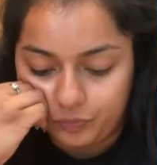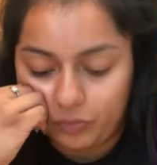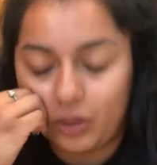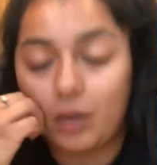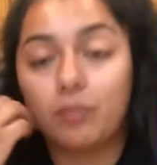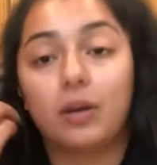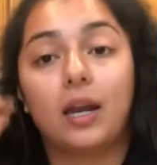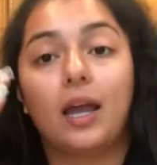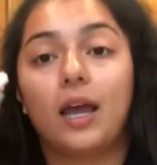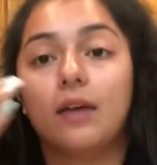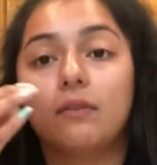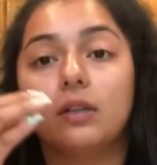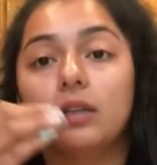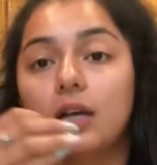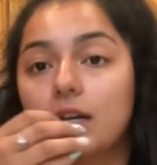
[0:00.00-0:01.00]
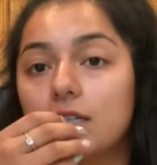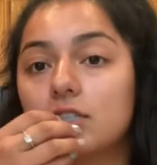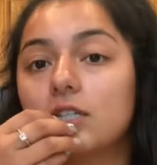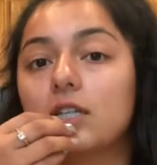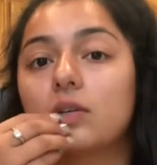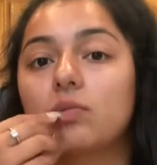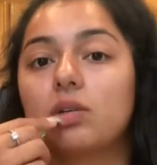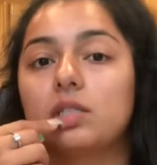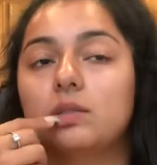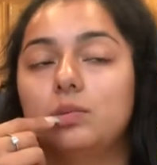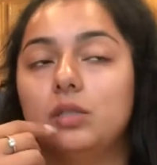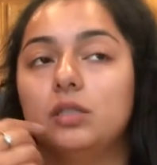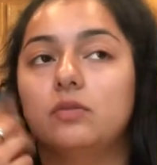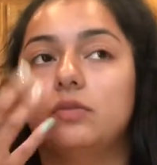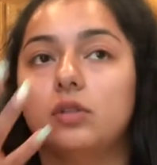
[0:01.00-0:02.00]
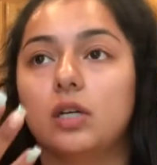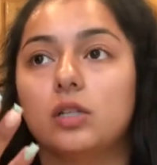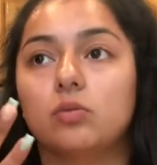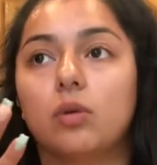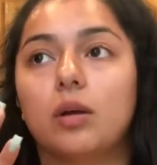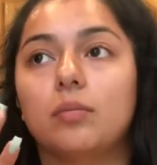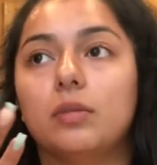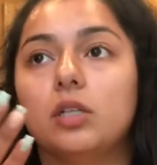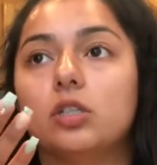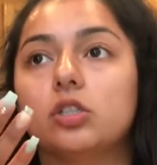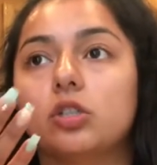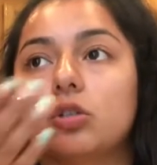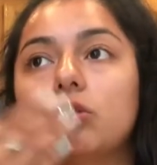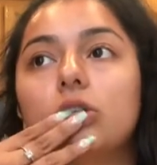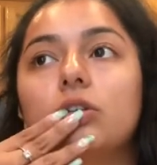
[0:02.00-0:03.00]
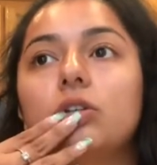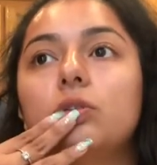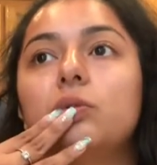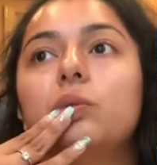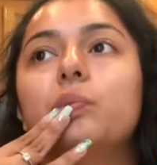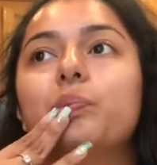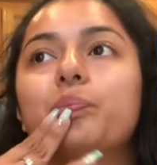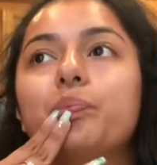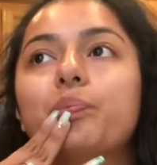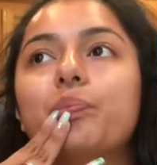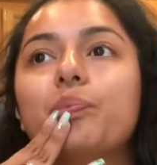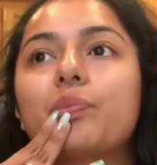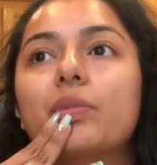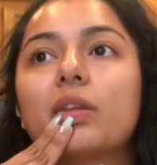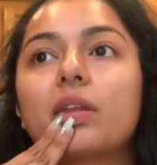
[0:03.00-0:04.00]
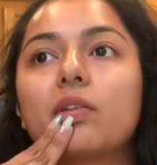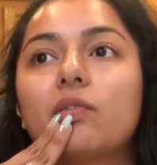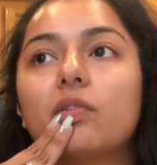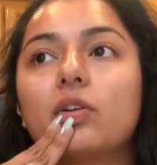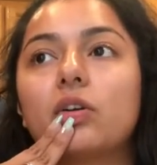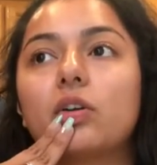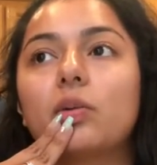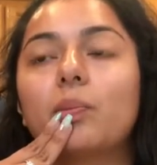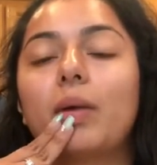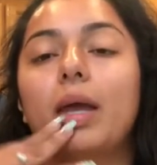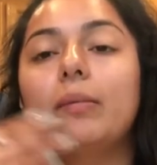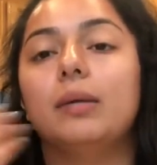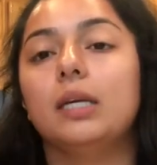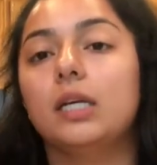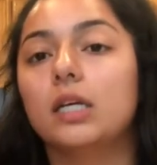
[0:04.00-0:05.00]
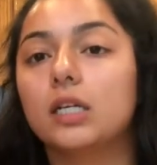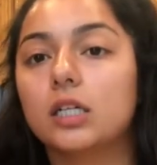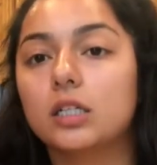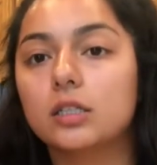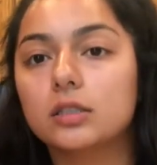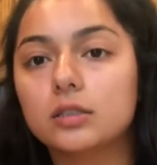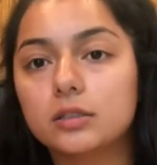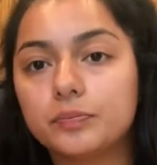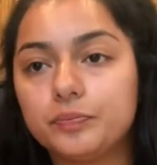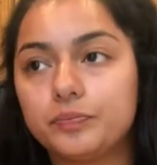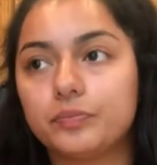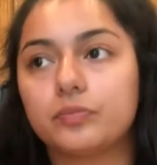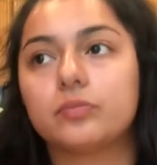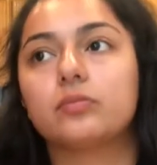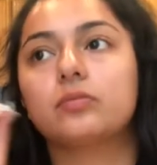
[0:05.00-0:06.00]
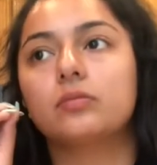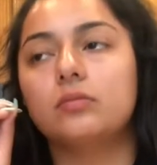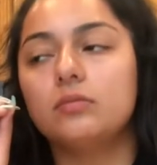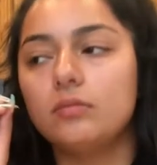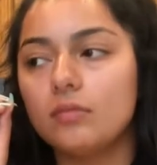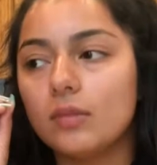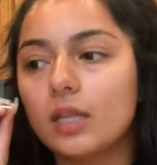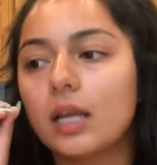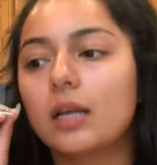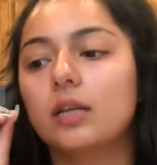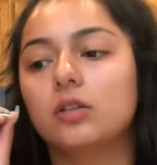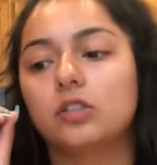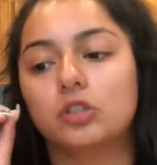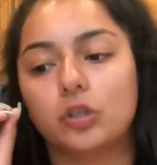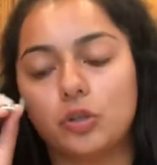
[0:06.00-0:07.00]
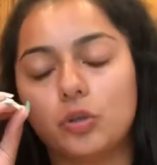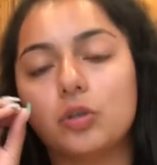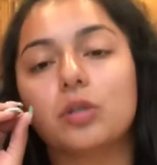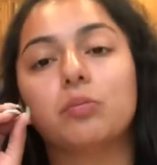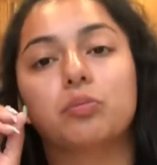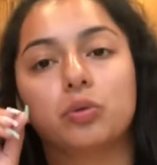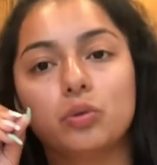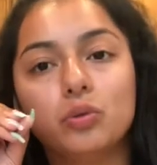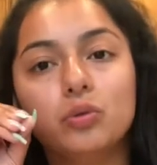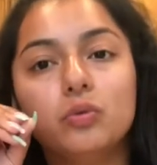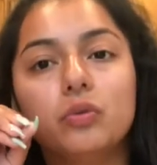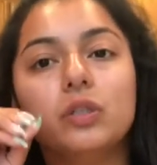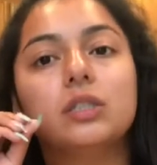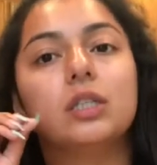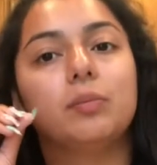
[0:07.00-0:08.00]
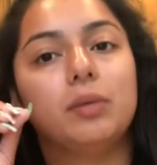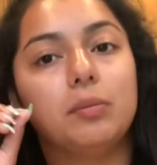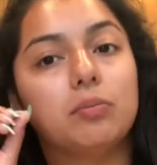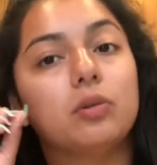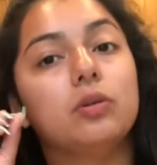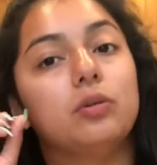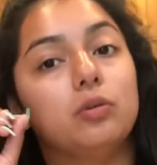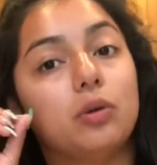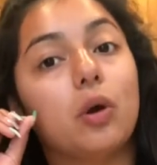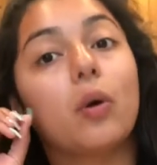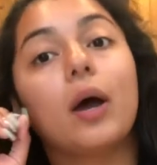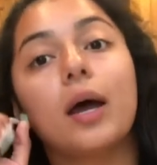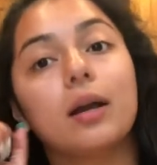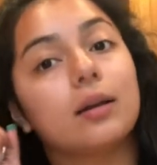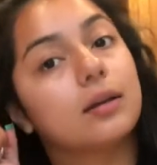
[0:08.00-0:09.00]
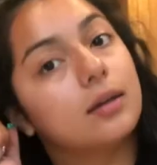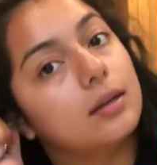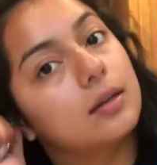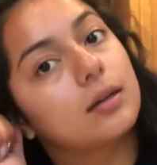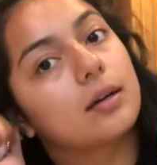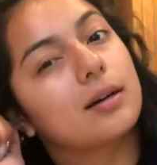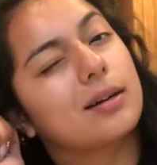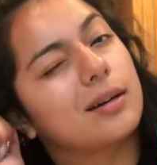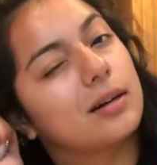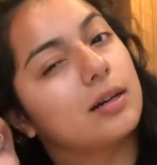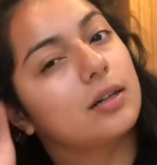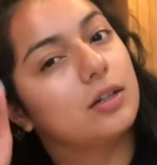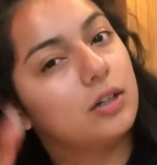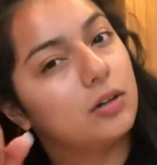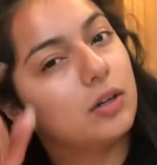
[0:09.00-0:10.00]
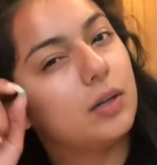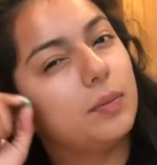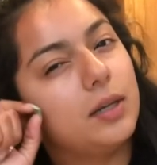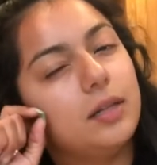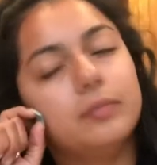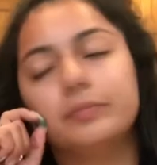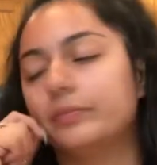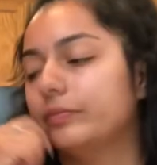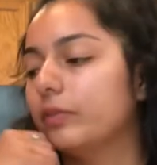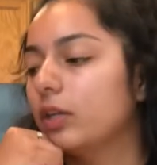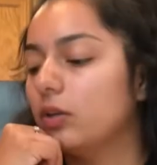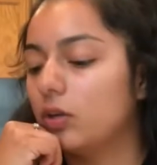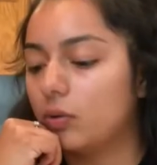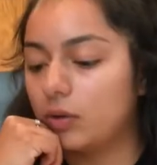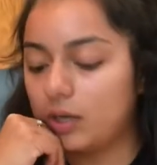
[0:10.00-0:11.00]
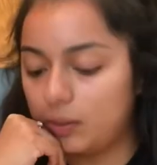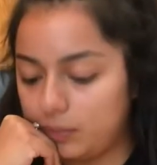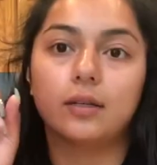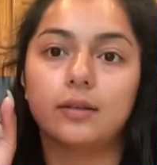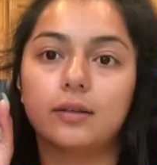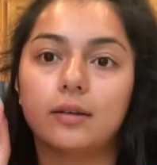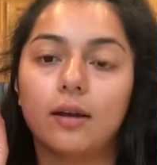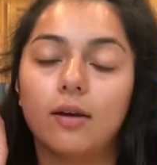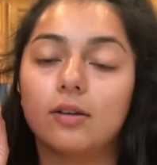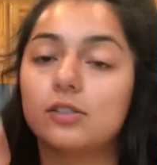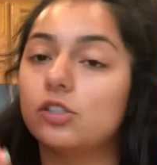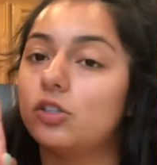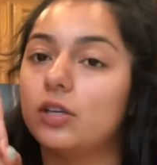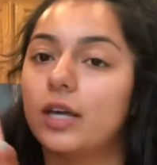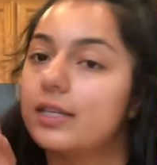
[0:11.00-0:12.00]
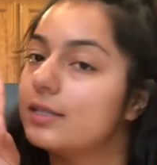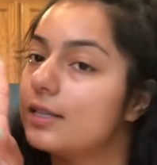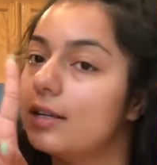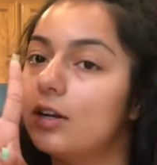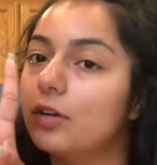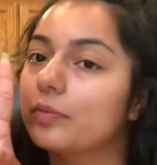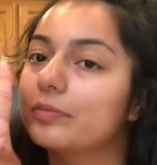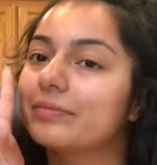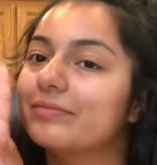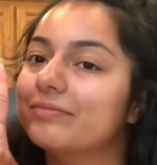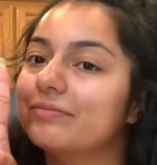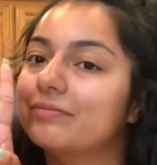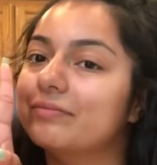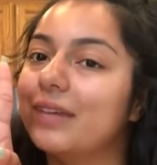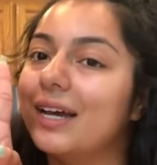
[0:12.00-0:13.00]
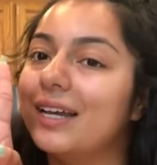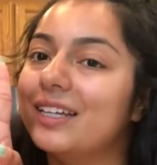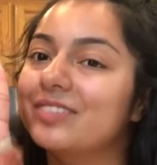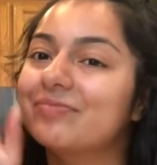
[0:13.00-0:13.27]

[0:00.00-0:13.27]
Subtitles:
But I have a lot of chicken recipes if you guys want me to show you for my beginners, so you can prove to people you know how to cook. You know what I mean? You know what I mean. I'll see you guys later. Bye.